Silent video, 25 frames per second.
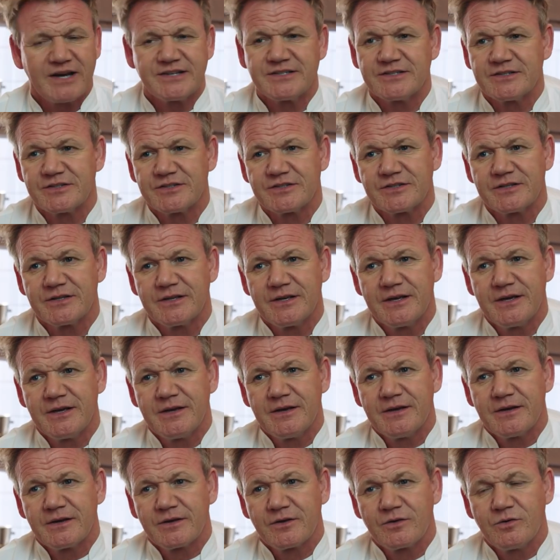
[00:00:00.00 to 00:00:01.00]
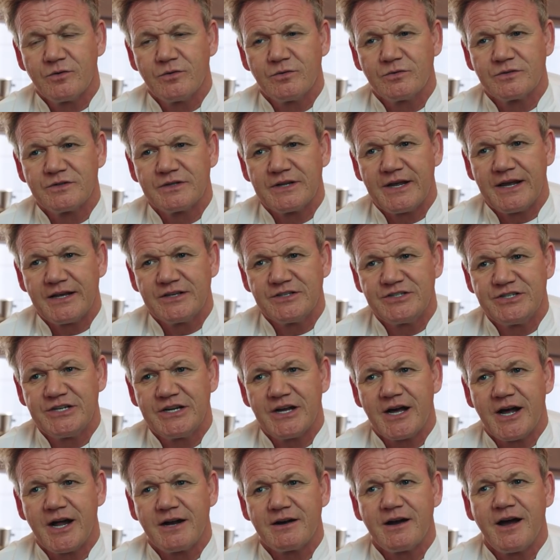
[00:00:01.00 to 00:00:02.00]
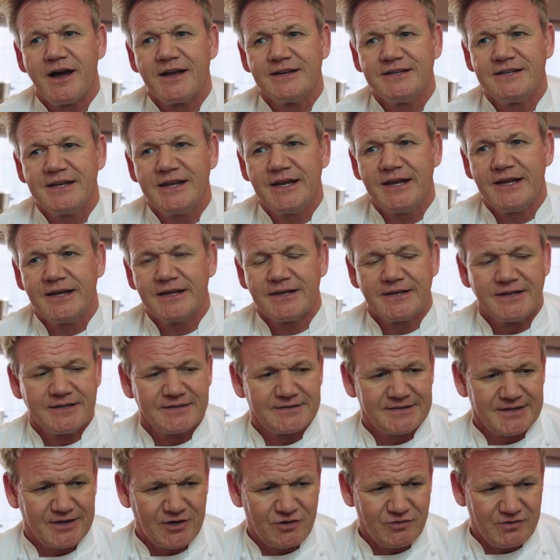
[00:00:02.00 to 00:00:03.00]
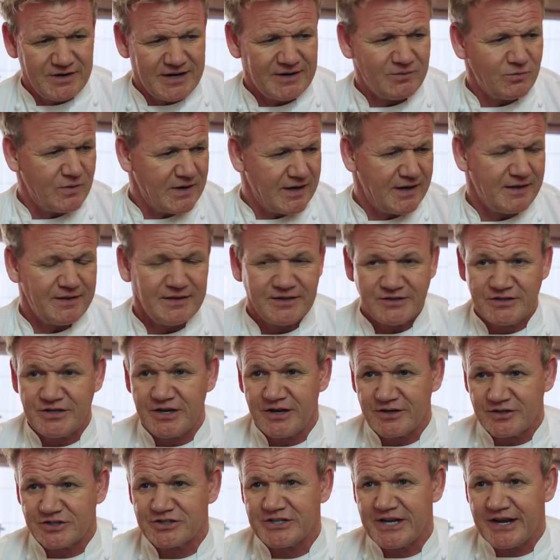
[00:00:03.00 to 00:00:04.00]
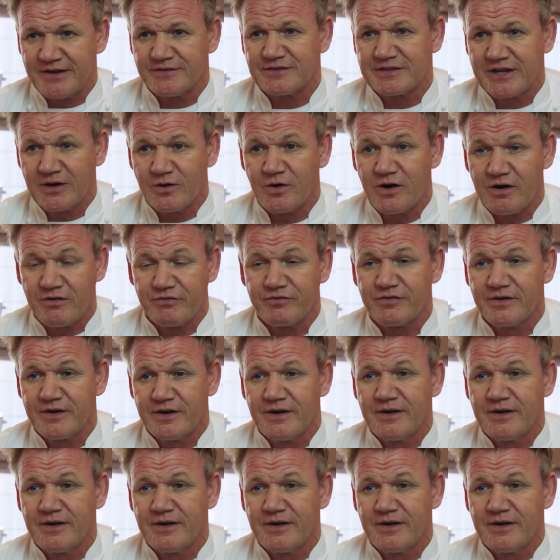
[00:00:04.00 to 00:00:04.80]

presence called uh, GRID, and it's the grid where these young chefs go off